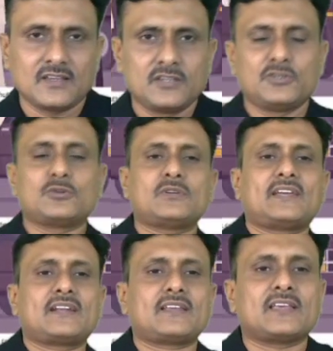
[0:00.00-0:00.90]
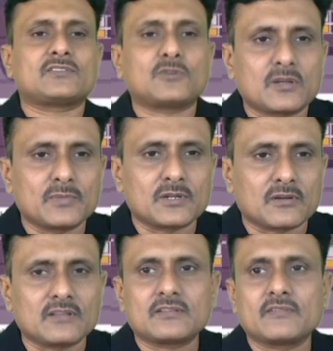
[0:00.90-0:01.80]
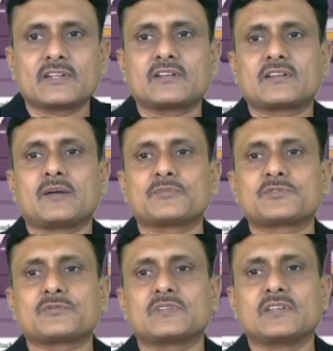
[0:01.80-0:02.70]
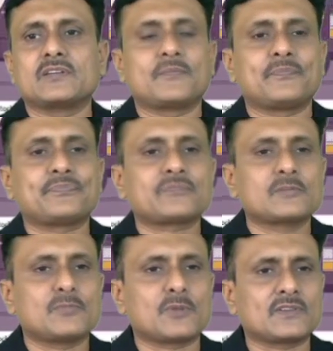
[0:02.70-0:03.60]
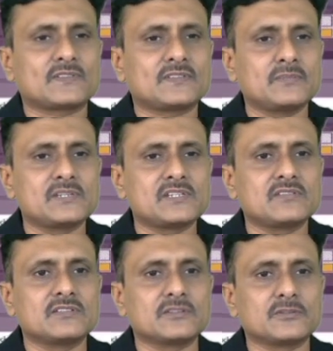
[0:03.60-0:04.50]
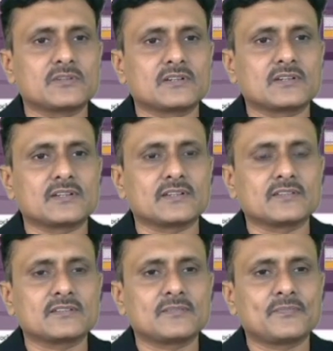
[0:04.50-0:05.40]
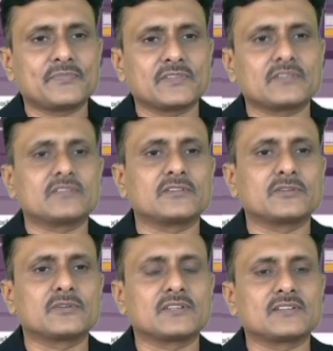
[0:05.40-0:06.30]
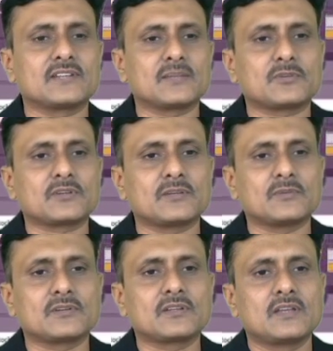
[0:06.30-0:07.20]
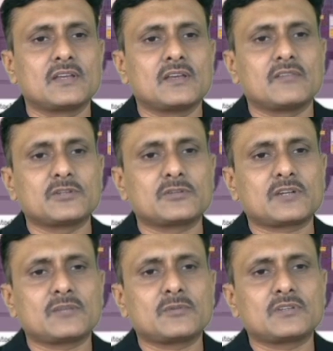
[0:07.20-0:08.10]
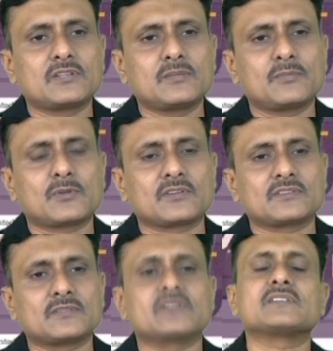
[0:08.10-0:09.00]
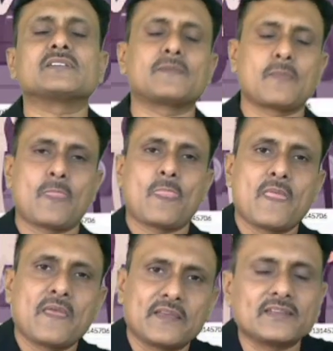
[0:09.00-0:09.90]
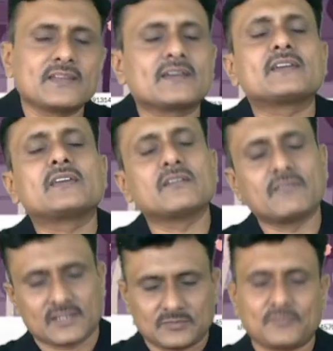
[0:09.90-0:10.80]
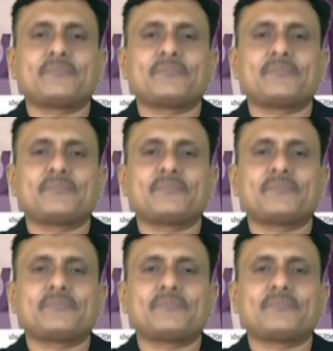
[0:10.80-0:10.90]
You know that s orbitals, when it comes to the proximity with the nucleus, this is the nucleus that I'm talking about. When you talk about the proximity in a given